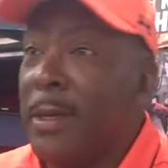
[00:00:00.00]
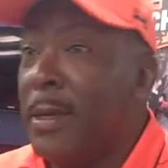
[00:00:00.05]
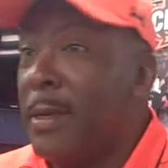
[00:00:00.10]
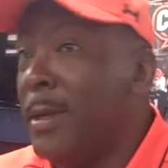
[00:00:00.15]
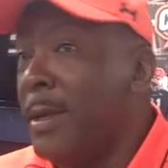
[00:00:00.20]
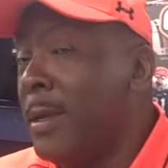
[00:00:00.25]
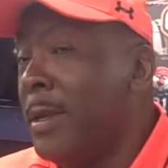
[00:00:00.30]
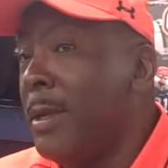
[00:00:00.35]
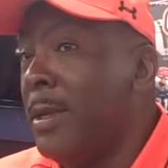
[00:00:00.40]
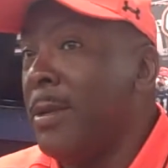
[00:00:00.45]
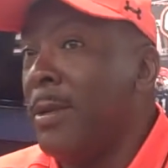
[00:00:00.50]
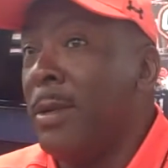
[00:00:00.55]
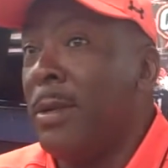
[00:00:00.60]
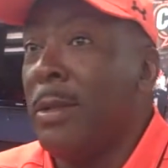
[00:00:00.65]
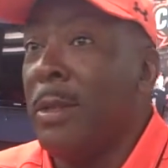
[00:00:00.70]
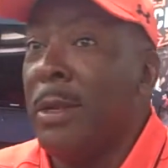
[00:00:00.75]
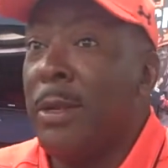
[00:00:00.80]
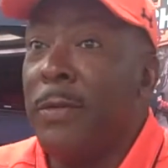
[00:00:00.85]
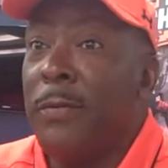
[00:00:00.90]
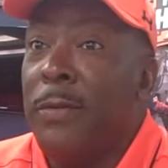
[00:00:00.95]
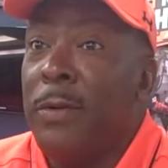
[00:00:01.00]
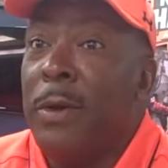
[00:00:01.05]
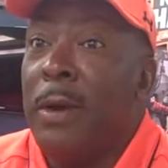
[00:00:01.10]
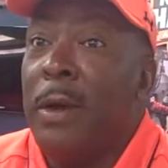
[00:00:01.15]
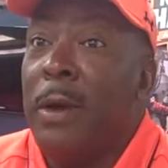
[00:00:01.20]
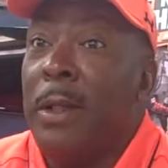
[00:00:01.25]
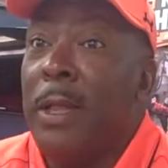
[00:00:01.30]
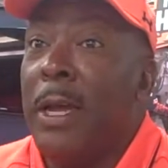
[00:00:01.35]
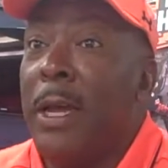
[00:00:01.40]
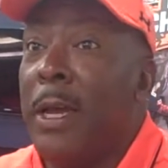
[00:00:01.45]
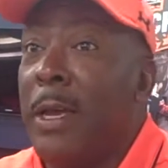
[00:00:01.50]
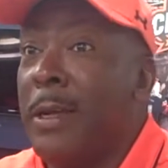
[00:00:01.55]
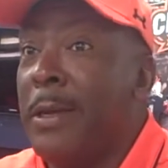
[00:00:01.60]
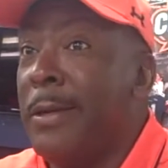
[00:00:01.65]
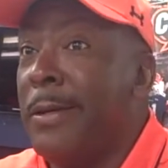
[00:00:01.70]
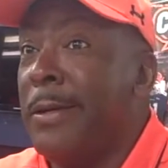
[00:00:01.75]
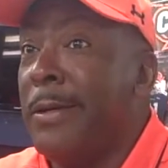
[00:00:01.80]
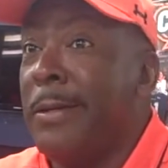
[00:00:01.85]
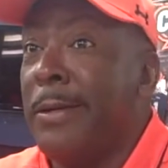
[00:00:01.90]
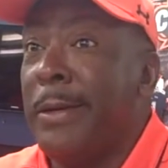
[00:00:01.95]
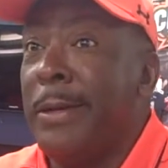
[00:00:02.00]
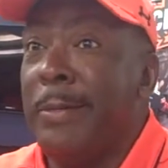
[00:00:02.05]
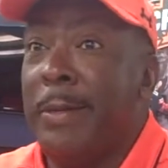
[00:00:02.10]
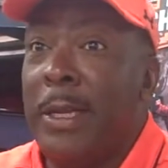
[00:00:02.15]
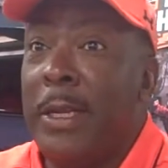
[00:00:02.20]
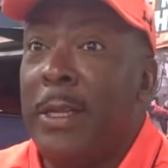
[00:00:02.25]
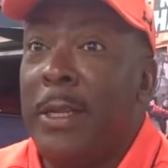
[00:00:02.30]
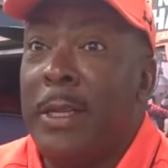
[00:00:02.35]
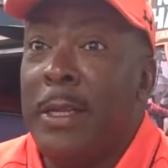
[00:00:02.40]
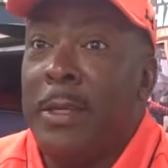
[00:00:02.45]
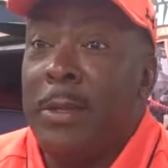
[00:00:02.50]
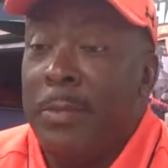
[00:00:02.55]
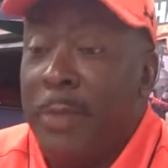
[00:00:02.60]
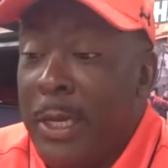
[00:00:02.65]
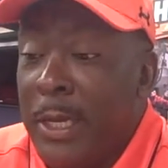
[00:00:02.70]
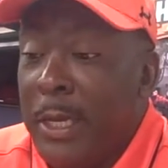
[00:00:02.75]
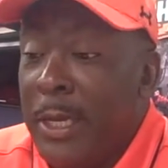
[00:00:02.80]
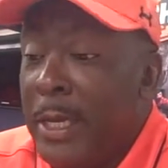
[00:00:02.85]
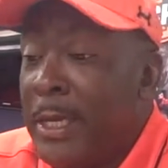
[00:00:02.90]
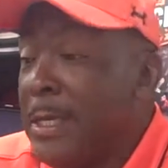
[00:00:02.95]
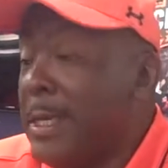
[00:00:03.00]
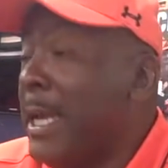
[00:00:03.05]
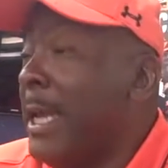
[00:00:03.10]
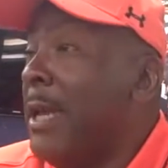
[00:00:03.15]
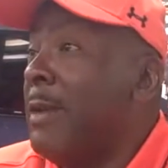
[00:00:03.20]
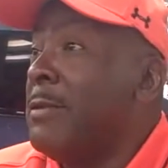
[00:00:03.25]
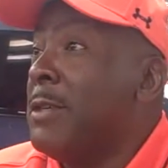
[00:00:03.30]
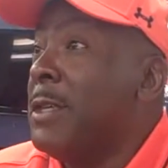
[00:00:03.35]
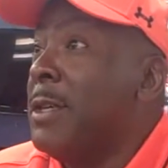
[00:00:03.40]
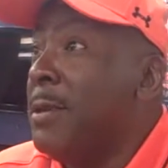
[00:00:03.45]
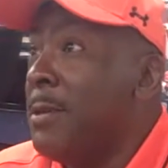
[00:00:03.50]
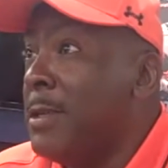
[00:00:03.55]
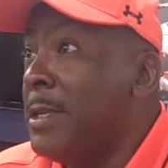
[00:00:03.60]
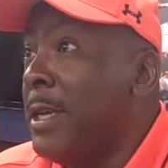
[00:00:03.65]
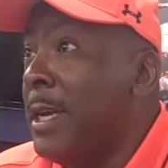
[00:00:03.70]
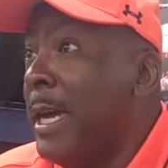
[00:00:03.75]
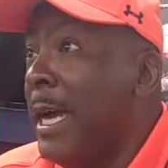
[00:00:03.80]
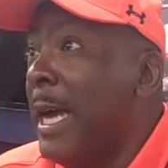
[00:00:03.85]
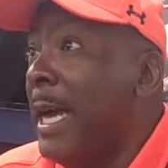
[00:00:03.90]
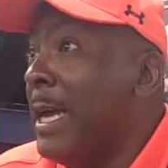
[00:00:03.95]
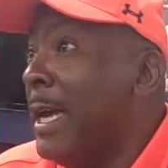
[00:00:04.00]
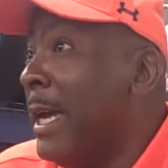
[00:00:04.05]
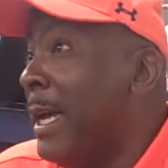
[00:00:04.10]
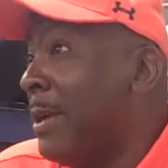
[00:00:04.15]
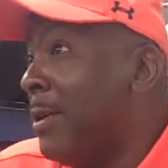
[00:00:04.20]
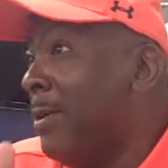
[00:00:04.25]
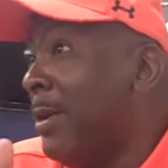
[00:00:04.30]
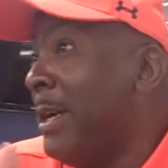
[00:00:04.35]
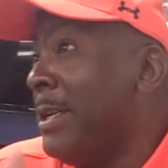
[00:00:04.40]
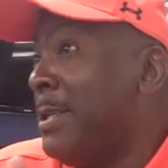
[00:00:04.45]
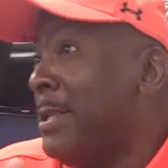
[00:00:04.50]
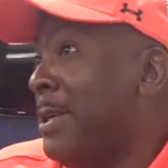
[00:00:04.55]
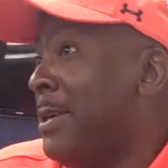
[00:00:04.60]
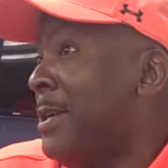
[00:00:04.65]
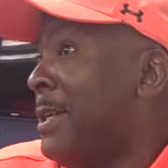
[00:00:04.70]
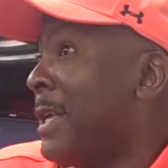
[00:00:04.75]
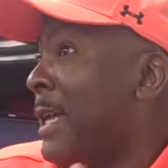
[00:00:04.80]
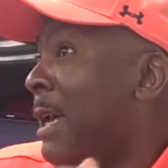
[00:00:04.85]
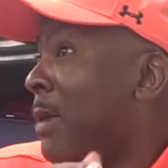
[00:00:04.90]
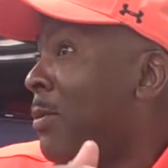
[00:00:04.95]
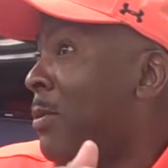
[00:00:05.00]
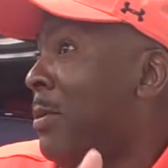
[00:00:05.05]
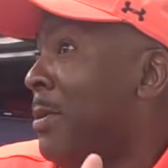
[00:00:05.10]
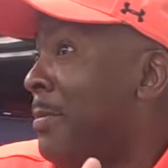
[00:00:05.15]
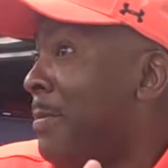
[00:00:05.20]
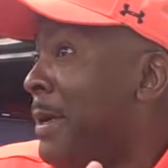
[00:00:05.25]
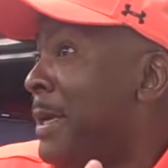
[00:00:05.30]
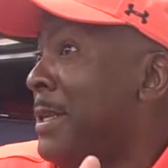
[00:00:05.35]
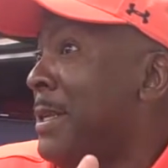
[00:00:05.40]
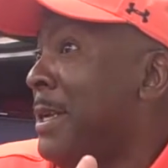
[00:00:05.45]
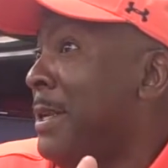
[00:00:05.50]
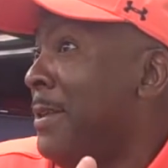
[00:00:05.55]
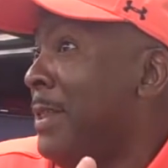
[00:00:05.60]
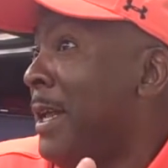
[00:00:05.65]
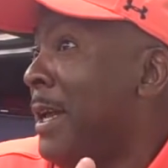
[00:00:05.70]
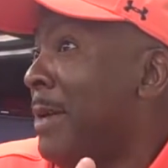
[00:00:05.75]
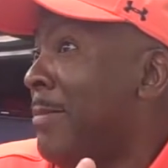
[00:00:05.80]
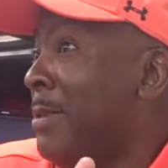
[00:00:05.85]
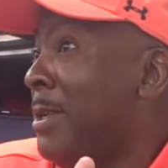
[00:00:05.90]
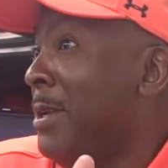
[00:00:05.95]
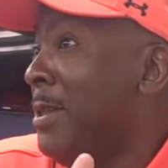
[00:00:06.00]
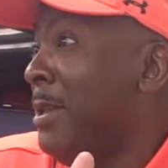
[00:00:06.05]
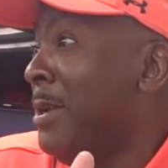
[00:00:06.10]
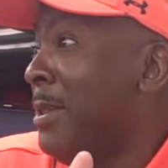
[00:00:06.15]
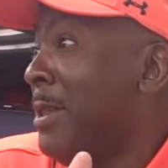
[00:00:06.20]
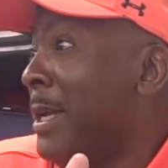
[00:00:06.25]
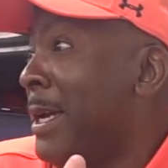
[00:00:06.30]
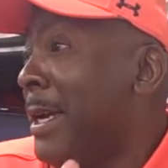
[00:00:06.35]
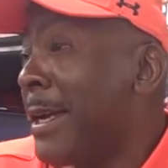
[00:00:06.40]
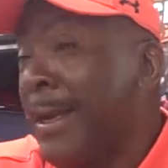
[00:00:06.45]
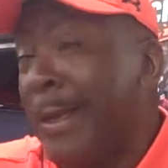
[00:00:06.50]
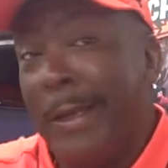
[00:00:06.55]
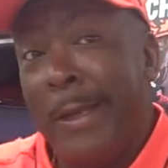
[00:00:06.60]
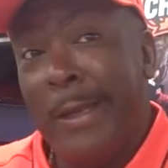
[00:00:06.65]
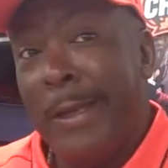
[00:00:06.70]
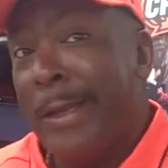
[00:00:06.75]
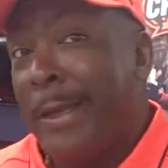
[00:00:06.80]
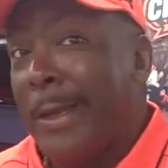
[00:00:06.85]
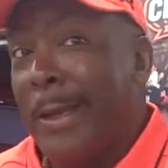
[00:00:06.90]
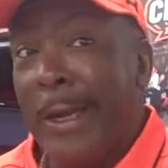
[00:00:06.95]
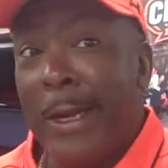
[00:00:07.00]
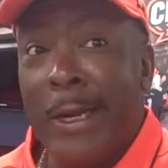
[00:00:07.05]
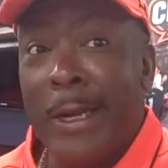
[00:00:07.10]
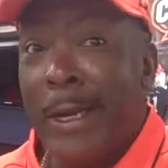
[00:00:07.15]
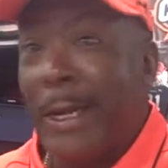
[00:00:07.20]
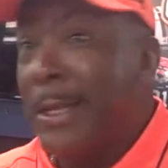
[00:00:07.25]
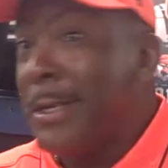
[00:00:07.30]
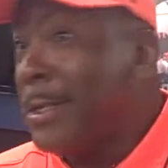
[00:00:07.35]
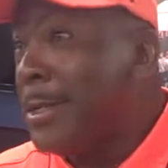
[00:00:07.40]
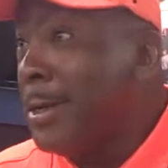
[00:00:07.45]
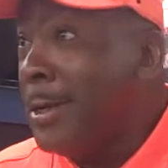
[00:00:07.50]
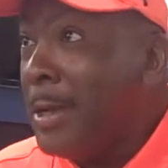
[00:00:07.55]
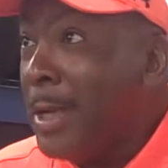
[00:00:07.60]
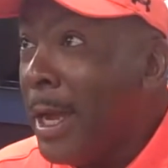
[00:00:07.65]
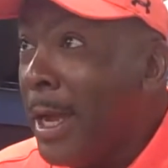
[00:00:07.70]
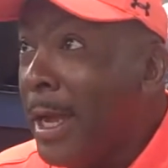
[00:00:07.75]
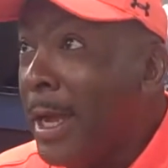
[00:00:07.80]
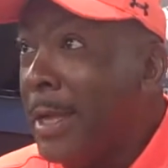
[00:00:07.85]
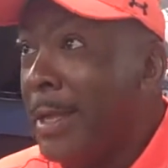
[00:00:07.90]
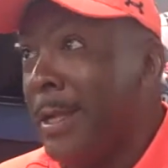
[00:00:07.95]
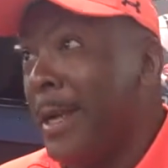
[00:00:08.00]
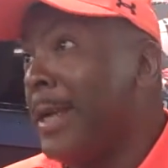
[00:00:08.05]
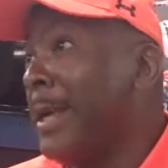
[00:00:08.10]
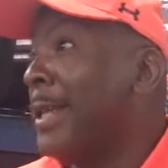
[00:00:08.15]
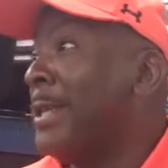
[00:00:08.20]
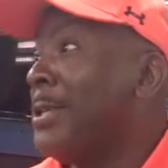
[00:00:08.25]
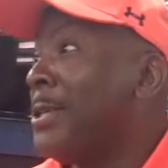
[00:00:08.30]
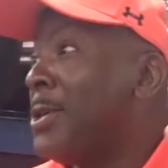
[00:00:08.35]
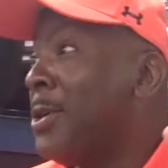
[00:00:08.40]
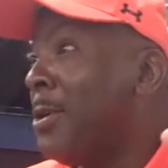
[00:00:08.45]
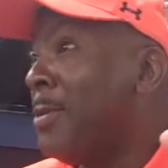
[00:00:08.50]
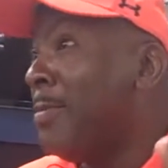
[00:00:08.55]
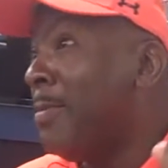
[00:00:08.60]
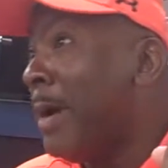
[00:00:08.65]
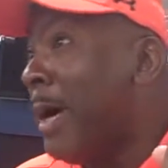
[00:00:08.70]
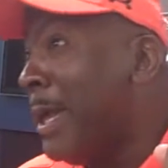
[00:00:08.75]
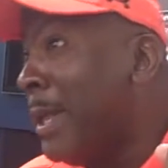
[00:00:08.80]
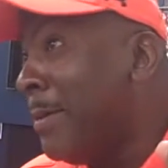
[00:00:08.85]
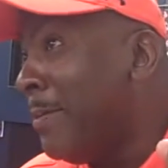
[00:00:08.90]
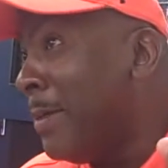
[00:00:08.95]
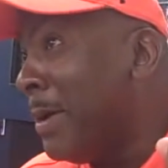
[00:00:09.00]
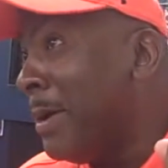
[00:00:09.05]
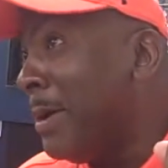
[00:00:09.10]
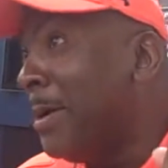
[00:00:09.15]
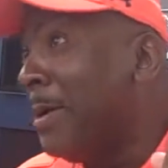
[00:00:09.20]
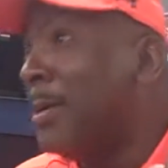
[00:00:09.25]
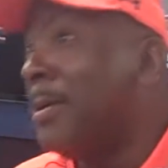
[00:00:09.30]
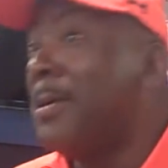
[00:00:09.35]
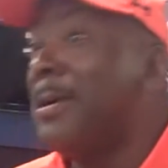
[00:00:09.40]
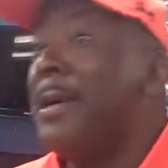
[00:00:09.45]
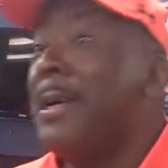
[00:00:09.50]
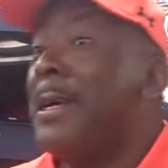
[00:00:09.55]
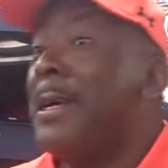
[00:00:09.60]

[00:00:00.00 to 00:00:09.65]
You're looking for all that. To me, he's got to have skill set. I got criteria that I want my D lineman to look like. I got a certain height. I got a certain body build.